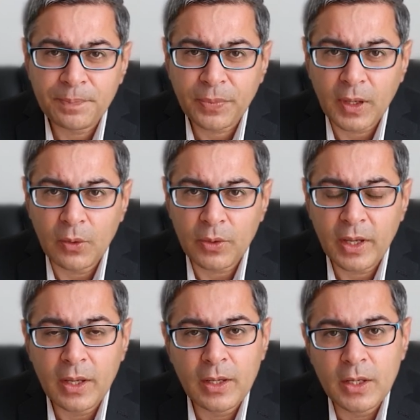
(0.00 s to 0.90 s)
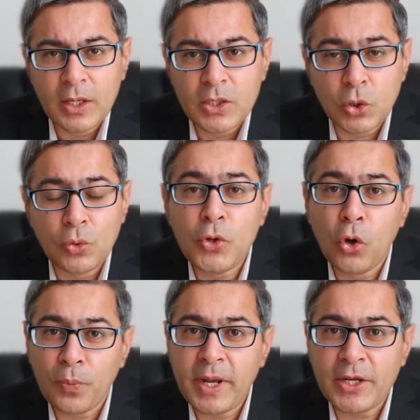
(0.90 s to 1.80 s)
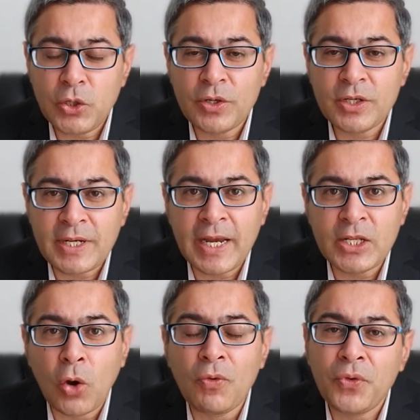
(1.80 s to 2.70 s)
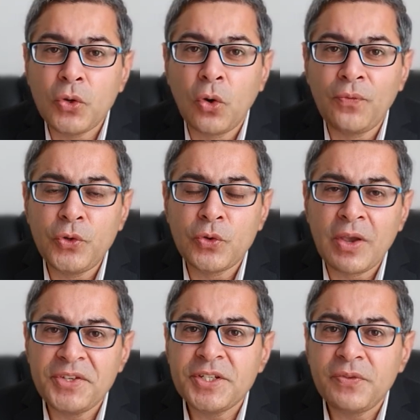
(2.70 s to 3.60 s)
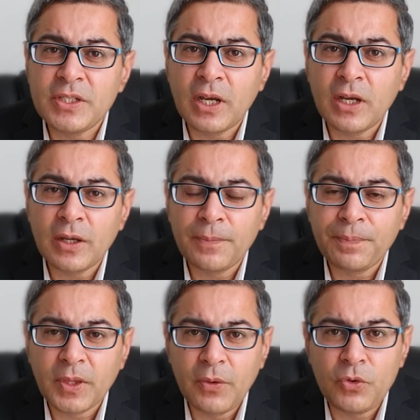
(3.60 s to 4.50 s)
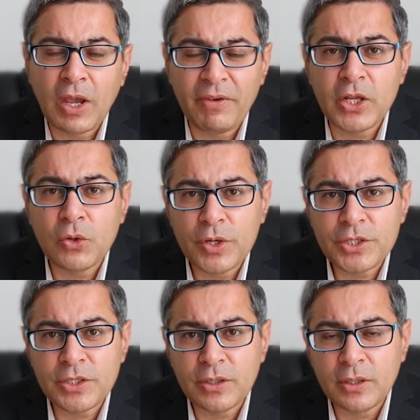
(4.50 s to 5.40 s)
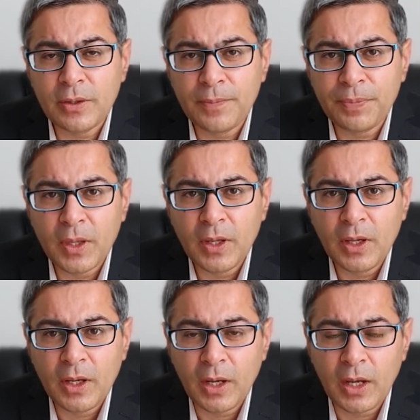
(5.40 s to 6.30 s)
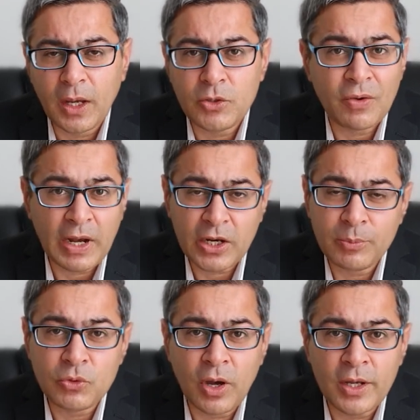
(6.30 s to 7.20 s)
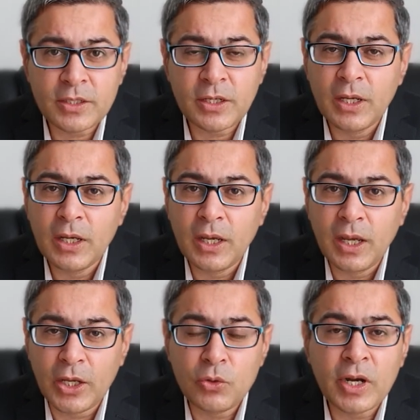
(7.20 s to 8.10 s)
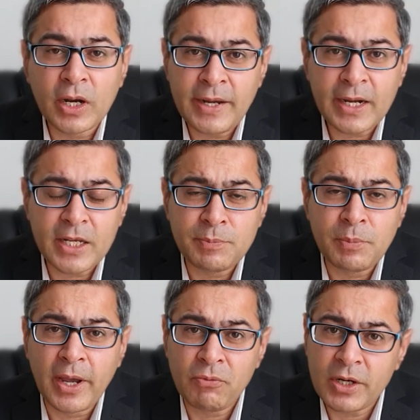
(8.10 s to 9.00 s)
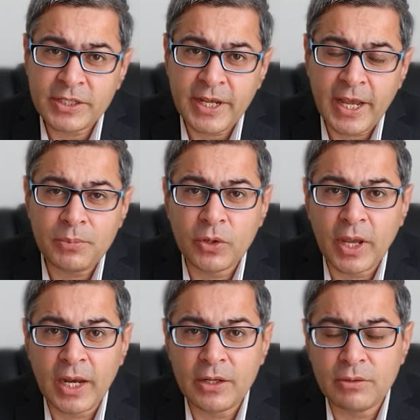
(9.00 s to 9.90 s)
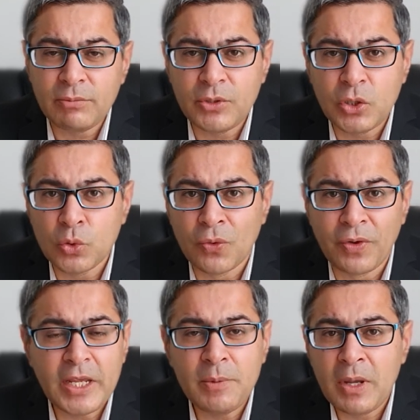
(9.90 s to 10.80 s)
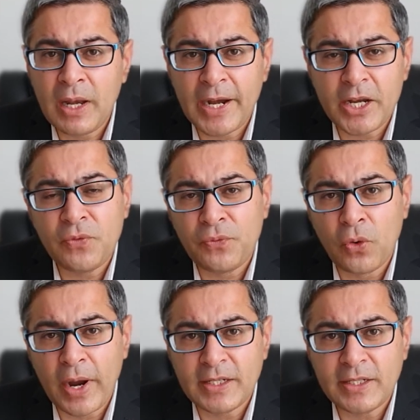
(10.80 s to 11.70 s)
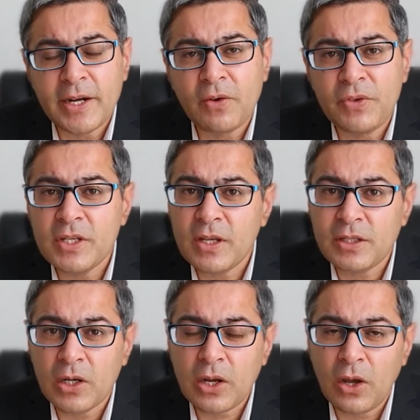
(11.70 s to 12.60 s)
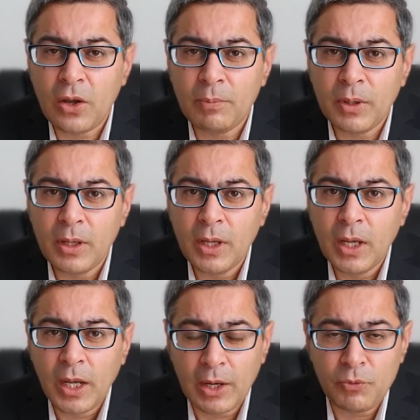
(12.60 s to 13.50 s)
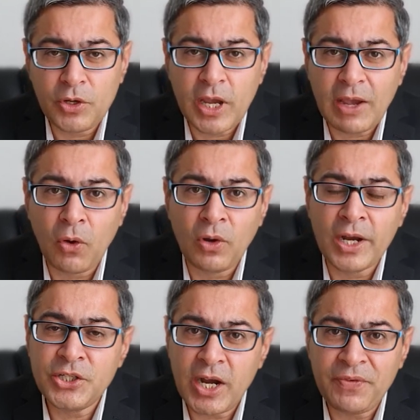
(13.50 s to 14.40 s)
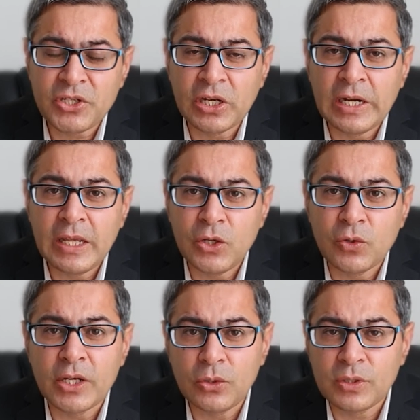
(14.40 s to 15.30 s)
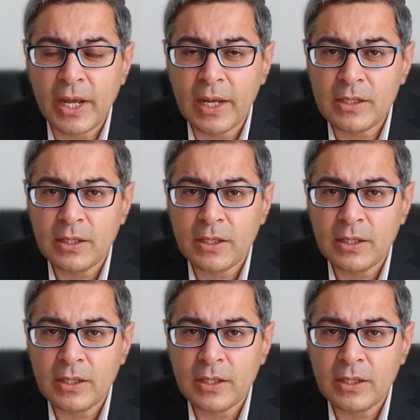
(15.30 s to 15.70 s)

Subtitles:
Okay, so we hope that you understand the overview of UK visit visa. If you have any question, you're welcome to ask. You can contact us by WhatsApp. You can use our email at info@zrvisas.com. We have online chat facility. You can use that.